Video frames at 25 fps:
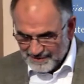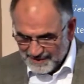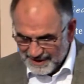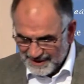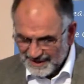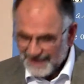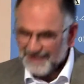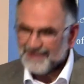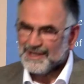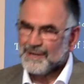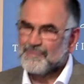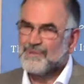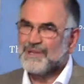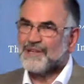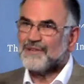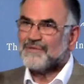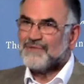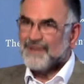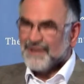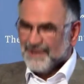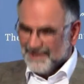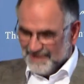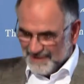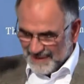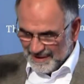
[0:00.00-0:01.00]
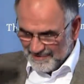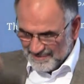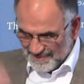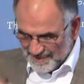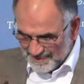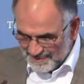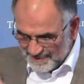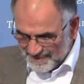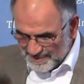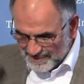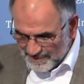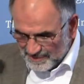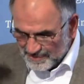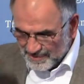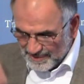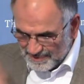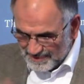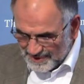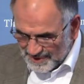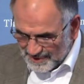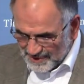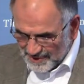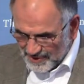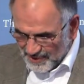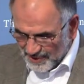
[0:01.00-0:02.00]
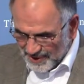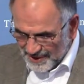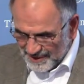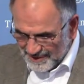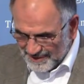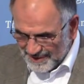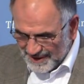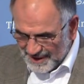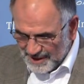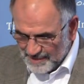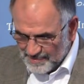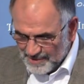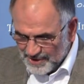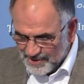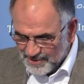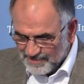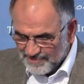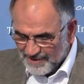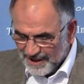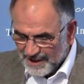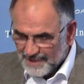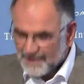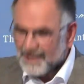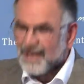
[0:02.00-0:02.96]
let me, I'm going a little bit too fast.